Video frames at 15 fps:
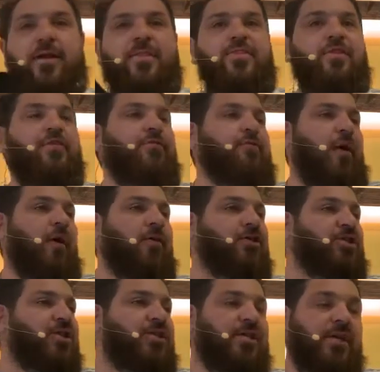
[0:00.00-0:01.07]
The fall
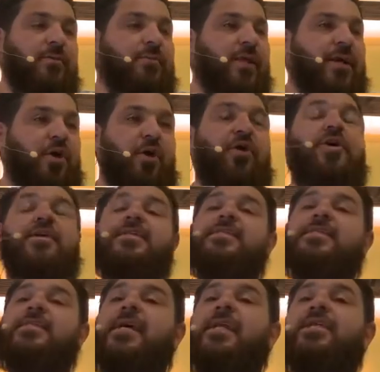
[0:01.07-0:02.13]
just took place, or
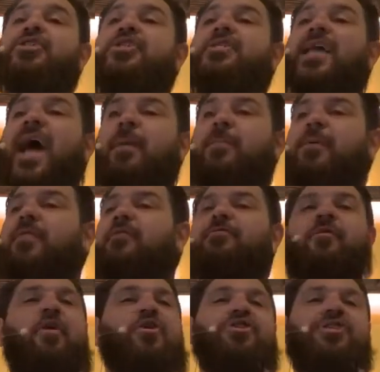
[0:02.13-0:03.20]
sin just happened. The
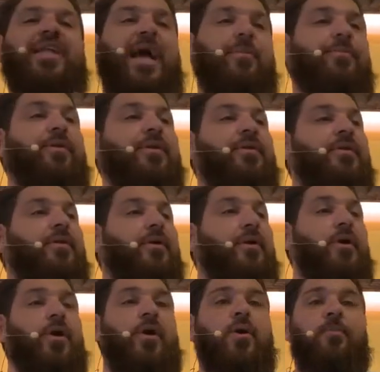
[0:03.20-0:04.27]
fall just happened.
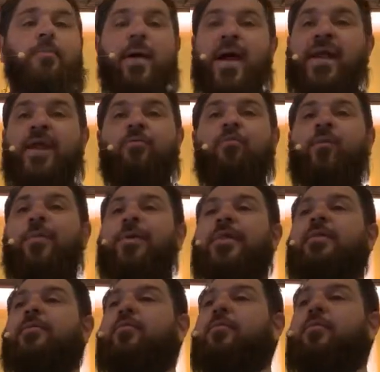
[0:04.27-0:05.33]
Man and
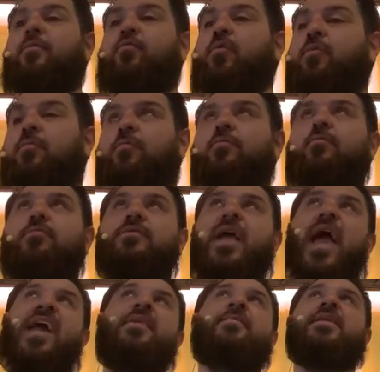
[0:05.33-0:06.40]
women,
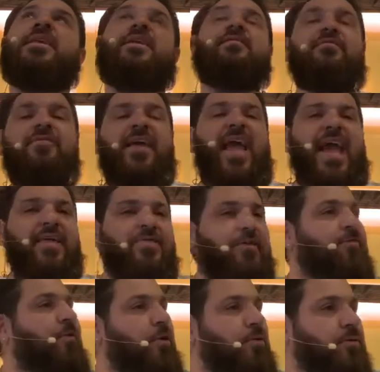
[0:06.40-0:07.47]
Adam and Eve, they ate the
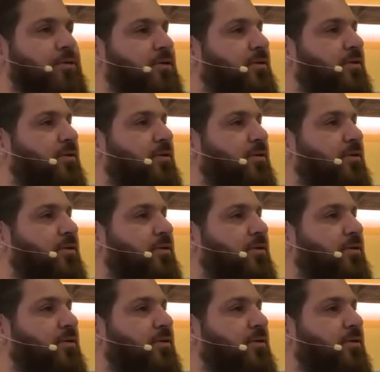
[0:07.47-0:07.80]
fruit.